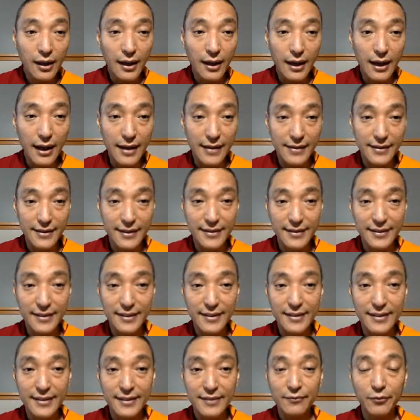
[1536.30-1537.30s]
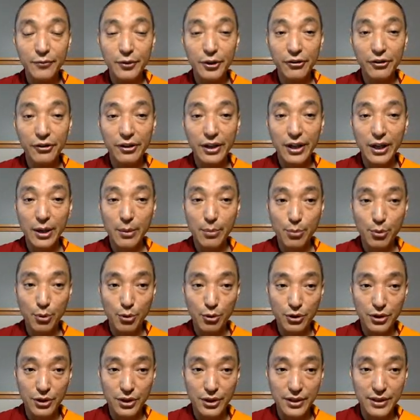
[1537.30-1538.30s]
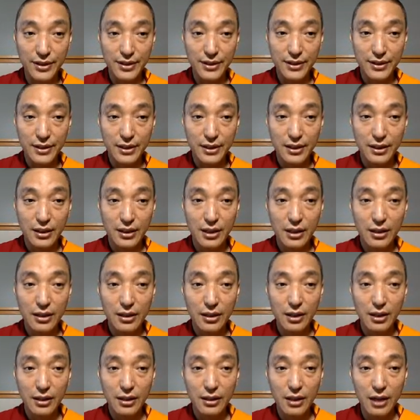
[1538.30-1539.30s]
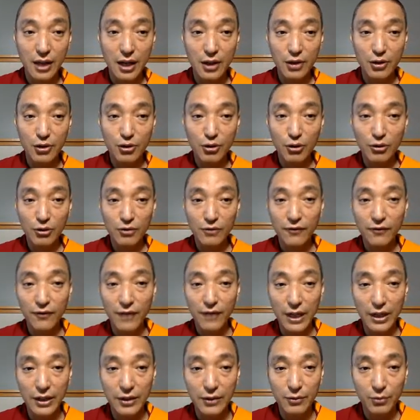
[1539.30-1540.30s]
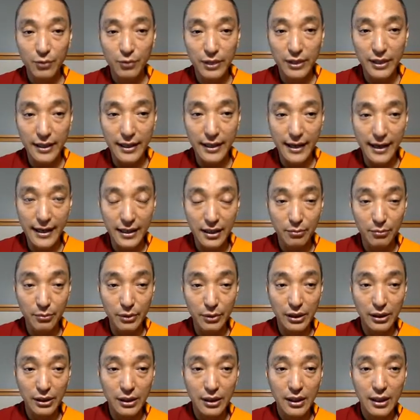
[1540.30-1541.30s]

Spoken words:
as a seasoned warrior approaches a sword fight with an enemy,